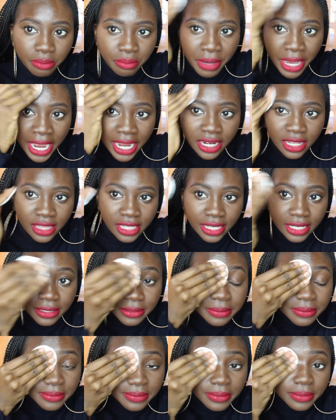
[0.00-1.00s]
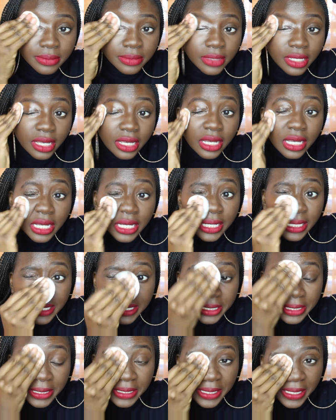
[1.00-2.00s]
pad thing.
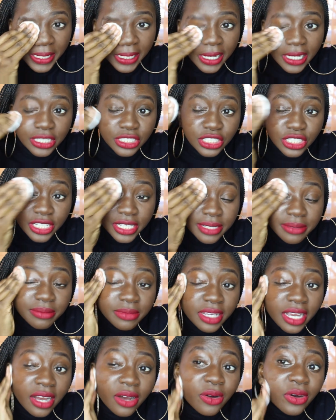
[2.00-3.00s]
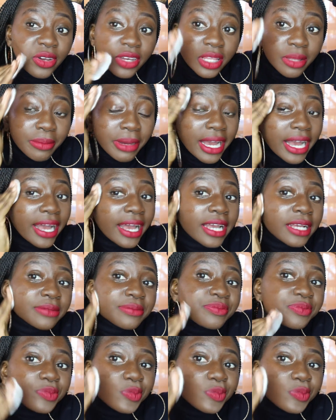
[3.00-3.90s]
Oh shit, got oil in my eye.